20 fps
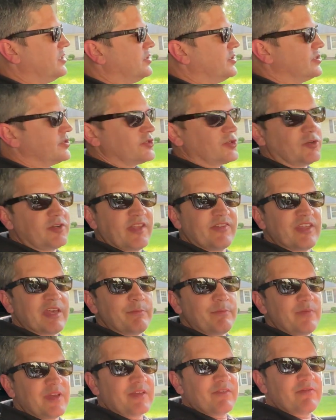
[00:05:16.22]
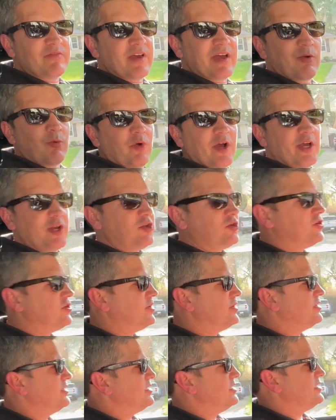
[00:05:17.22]
So underneath that big fat wide
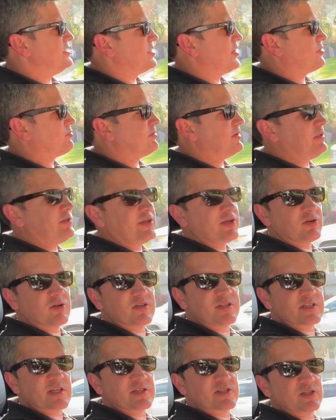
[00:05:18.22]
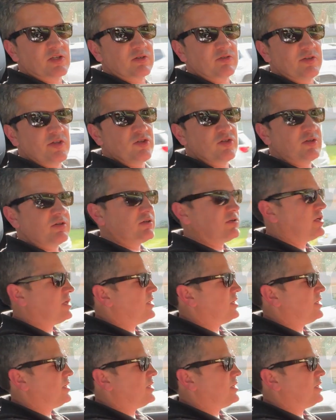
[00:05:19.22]
hood is a 3-liter 6-cylinder engine.